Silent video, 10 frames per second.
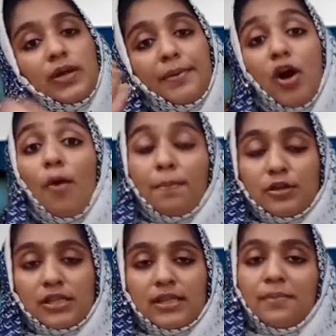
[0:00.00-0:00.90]
will be
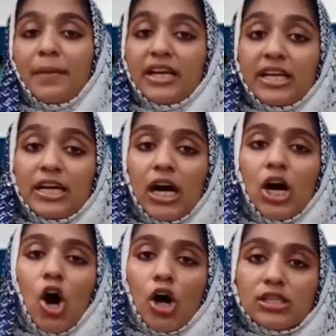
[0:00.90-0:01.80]
opposite. But here,
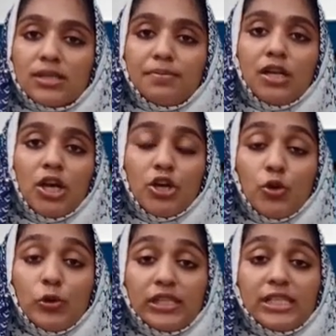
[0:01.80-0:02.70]
Ausable
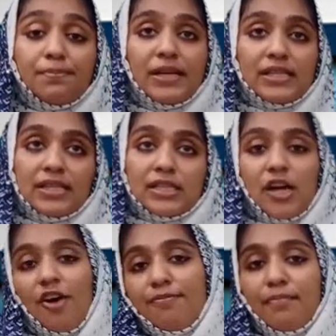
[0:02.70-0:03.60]
used his presence
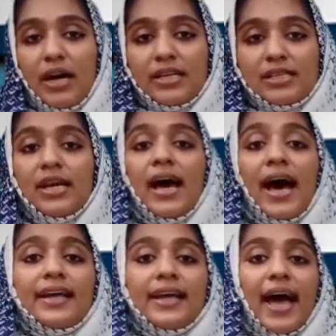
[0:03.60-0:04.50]
of mind
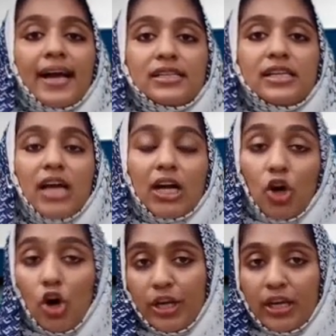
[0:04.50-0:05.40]
and acted
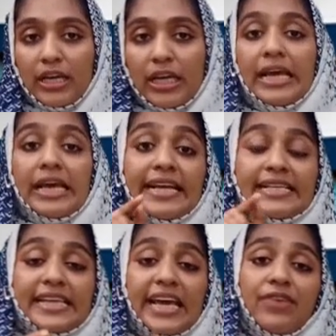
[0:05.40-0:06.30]
accordingly. He
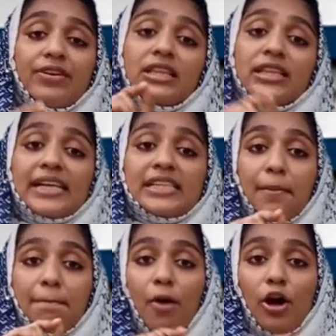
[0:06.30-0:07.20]
saved that
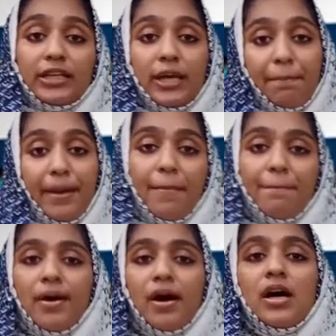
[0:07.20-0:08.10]
important
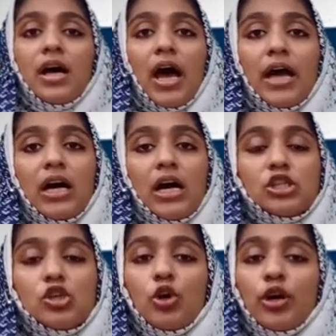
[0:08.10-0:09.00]
paper and
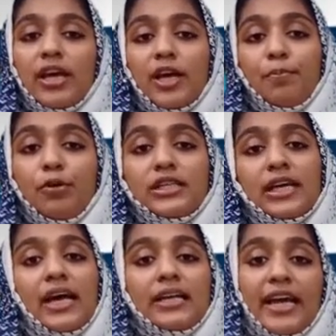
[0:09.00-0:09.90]
also he put
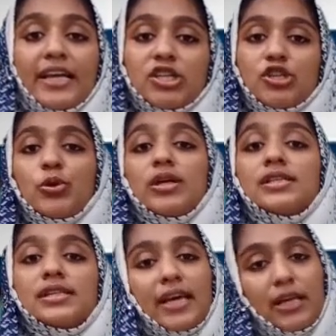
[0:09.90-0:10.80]
an end to
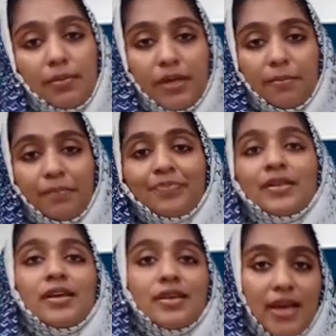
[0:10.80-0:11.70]
his enemy.
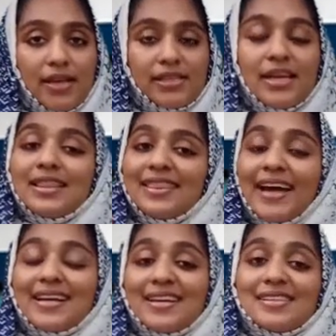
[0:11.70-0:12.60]
Yes,
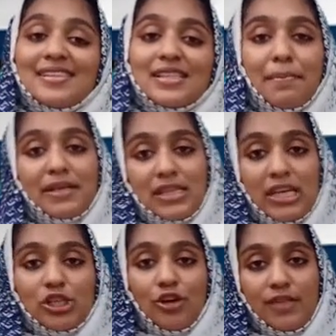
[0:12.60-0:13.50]
that is the
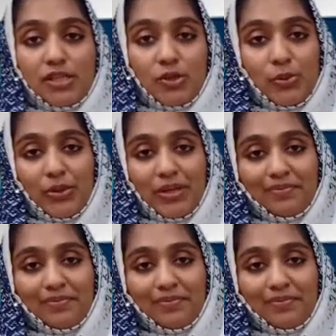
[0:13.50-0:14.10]
message of the story.